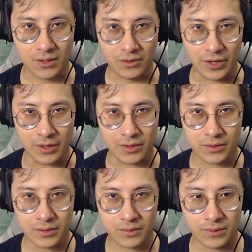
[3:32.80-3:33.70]
Alright.
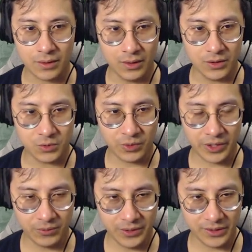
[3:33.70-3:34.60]
Uh,
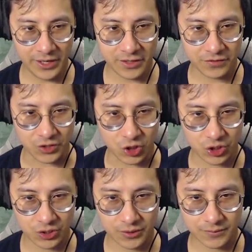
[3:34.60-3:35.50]
Riot Red Lionfish.